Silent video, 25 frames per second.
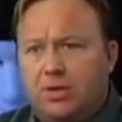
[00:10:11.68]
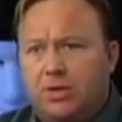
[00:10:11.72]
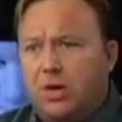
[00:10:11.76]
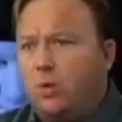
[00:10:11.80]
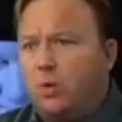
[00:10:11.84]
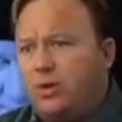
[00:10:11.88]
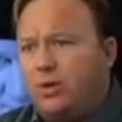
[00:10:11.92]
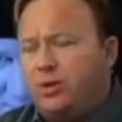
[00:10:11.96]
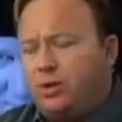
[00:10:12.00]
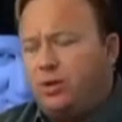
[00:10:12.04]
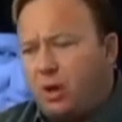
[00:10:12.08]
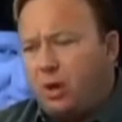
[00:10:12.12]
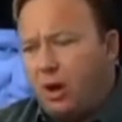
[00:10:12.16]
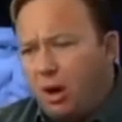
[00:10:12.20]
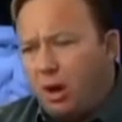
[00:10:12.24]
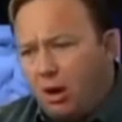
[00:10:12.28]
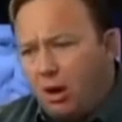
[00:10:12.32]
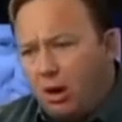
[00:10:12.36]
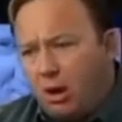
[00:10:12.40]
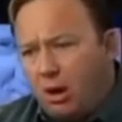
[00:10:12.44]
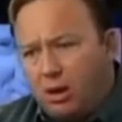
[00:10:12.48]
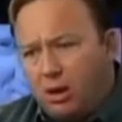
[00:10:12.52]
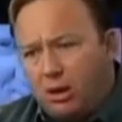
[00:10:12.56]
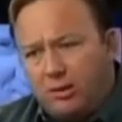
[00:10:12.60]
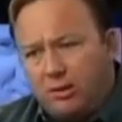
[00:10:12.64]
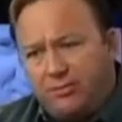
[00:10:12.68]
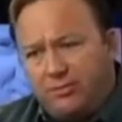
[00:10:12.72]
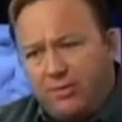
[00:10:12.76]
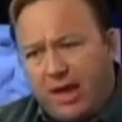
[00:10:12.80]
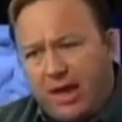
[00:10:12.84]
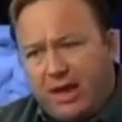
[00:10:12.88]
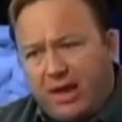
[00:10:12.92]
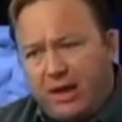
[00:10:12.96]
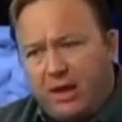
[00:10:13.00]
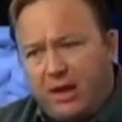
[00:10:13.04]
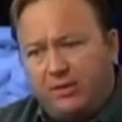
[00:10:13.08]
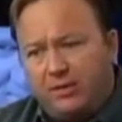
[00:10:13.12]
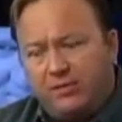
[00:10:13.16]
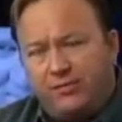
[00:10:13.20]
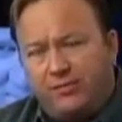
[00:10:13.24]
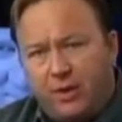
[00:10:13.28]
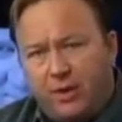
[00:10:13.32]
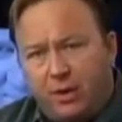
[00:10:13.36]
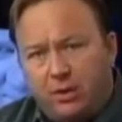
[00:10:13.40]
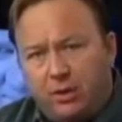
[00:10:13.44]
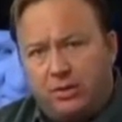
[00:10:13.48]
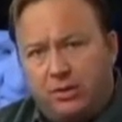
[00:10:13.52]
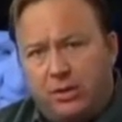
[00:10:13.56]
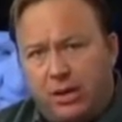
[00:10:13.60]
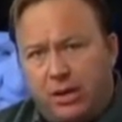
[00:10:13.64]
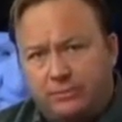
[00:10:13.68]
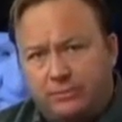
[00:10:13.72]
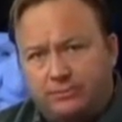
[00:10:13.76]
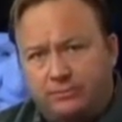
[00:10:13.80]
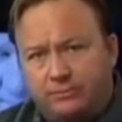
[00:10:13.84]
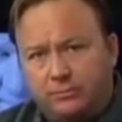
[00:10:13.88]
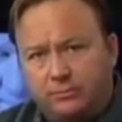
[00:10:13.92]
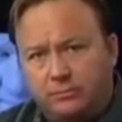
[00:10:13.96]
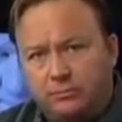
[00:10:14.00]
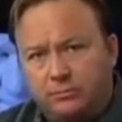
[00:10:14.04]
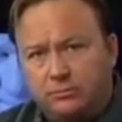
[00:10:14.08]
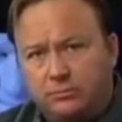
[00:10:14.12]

So we saw all of that unfolding.